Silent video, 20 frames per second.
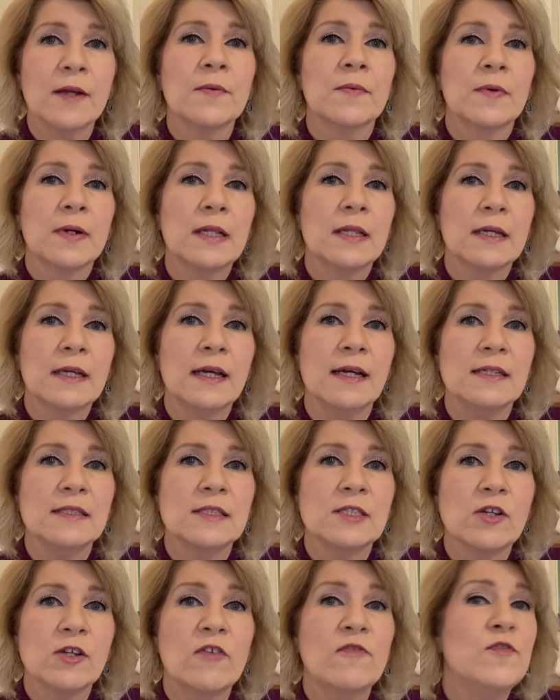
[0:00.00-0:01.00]
It really
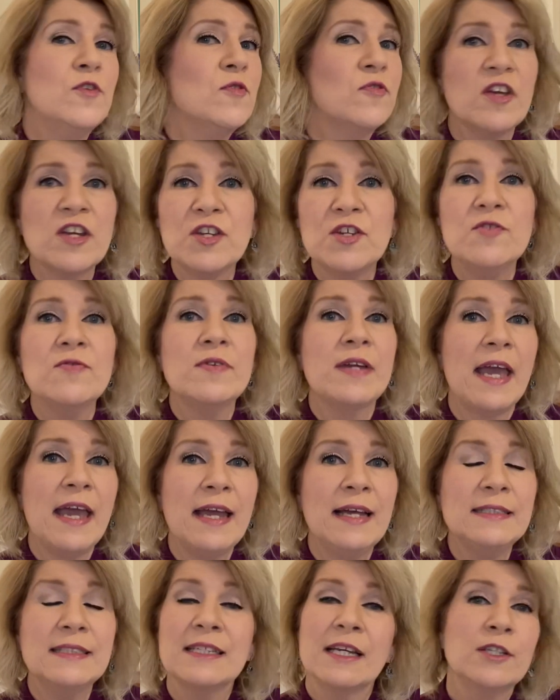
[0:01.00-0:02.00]
is. So if you think you
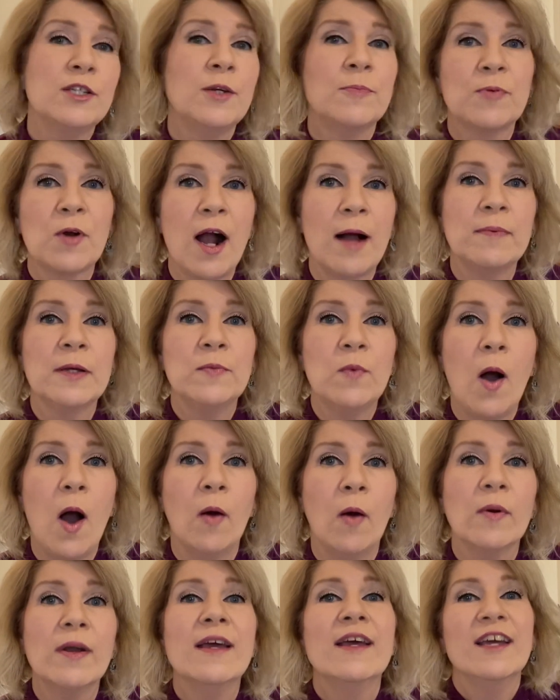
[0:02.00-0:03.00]
can't, you probably
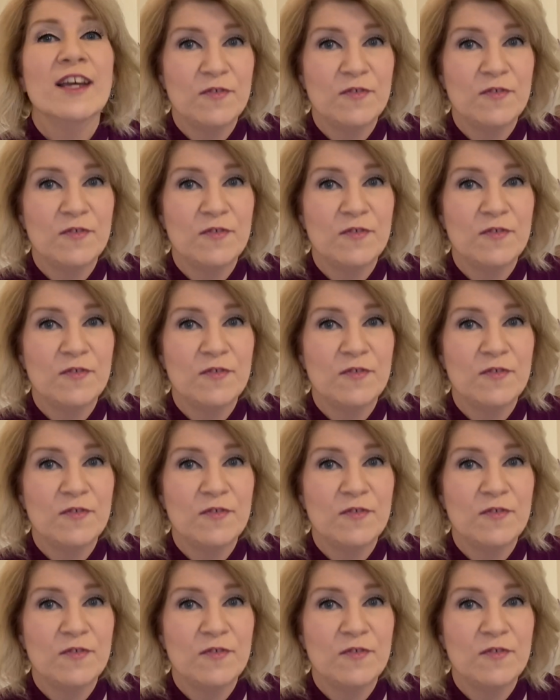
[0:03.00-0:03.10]
won't.